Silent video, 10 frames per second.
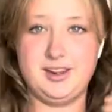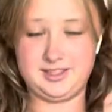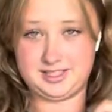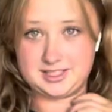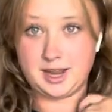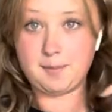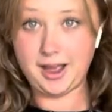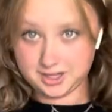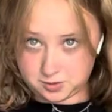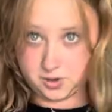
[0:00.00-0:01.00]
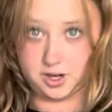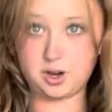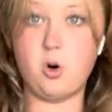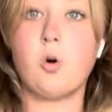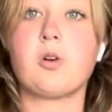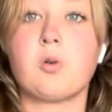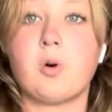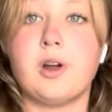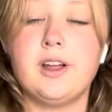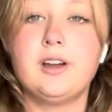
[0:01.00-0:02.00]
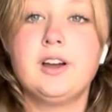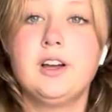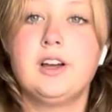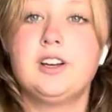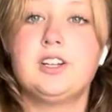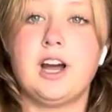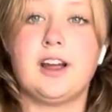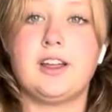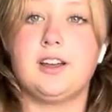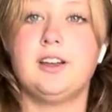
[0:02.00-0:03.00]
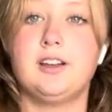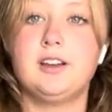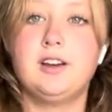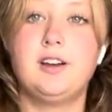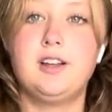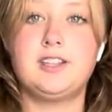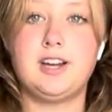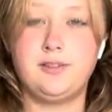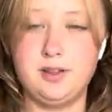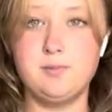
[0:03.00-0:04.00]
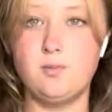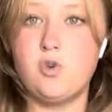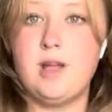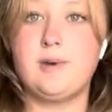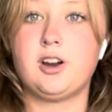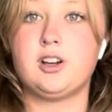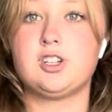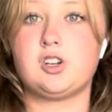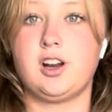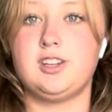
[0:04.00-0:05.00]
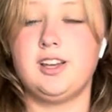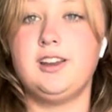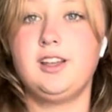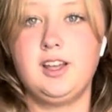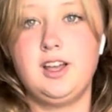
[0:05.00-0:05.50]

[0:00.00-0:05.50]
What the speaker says: It's this like patchwork corduroy jacket. It's definitely way better constructed.